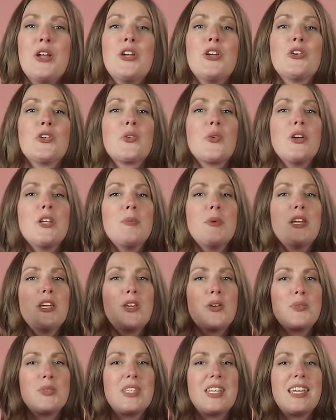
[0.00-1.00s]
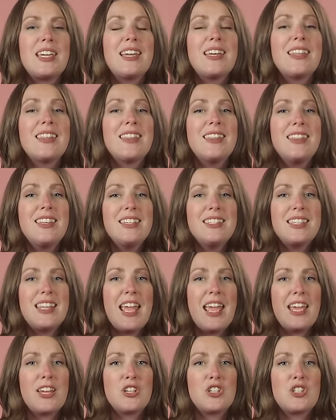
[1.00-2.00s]
You're going to be using this
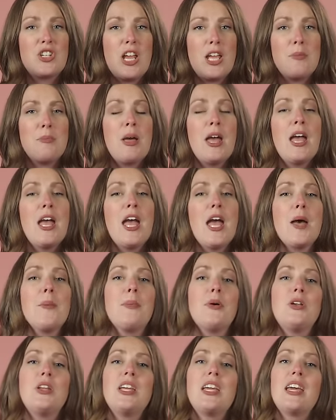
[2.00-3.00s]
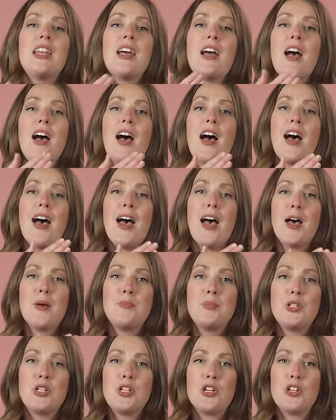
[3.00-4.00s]
hand shape and putting it
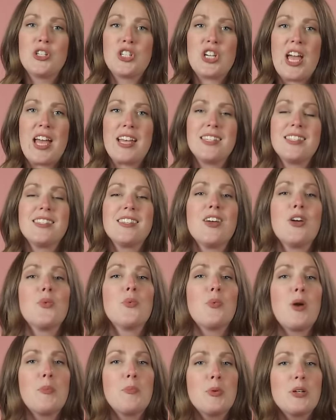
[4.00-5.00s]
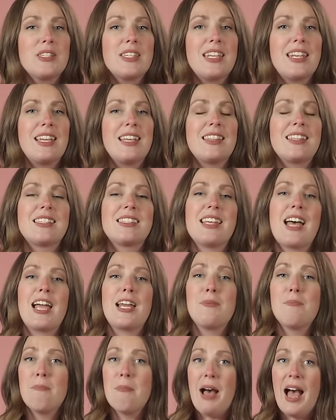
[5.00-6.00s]
up to your chest, representing the
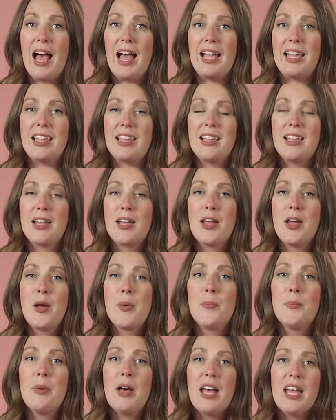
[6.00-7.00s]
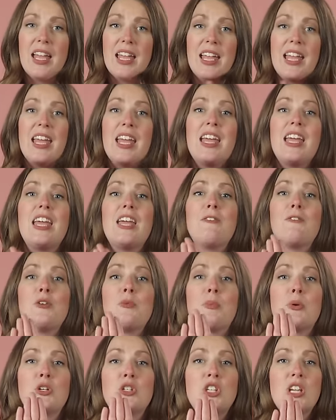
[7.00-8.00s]
sign my. But if you
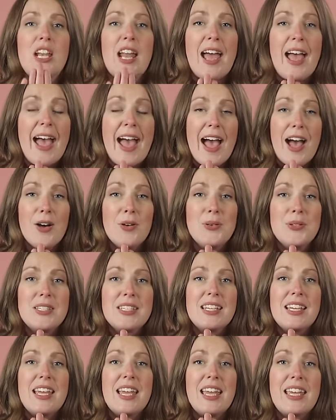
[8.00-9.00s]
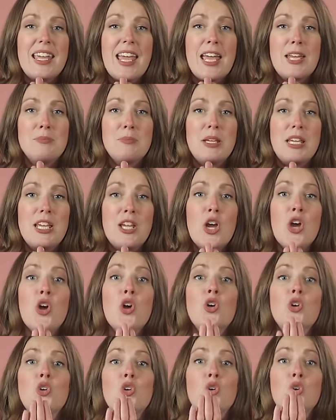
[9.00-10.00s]
push it out, it can be
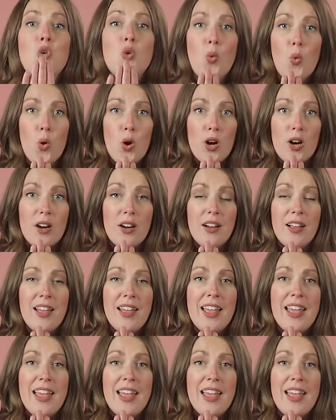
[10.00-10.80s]
your.